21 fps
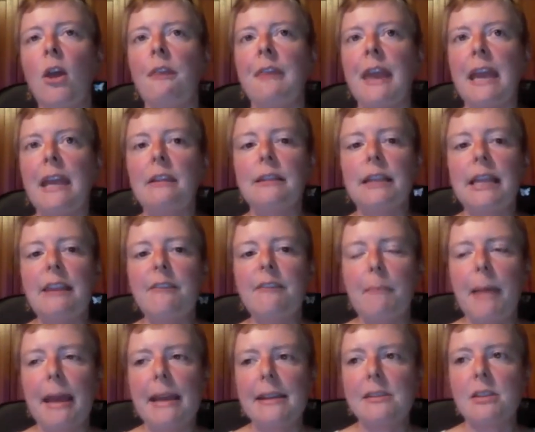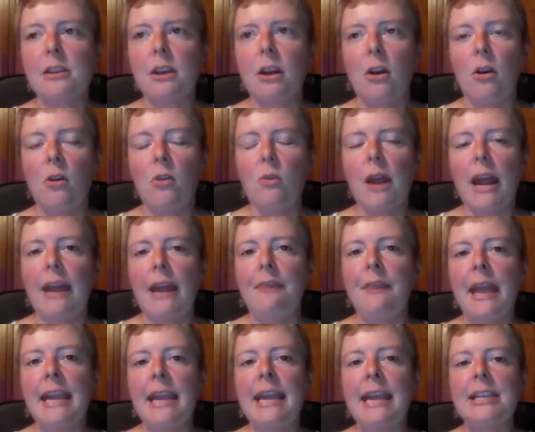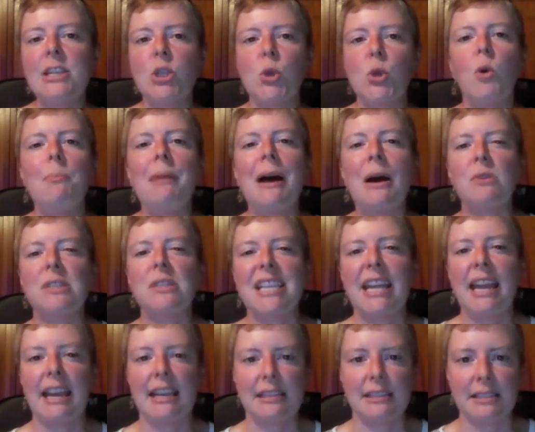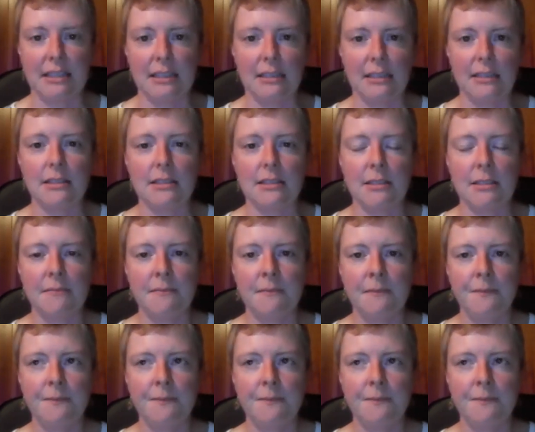They leave Mexico and they get to about Texas.